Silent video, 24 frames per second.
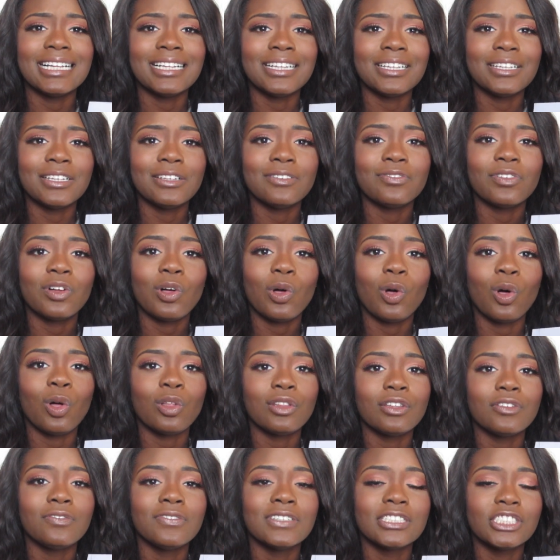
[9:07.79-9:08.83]
of
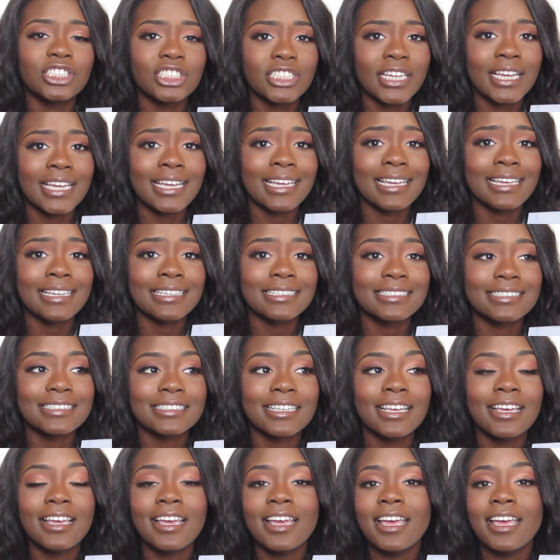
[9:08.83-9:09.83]
all of the shades,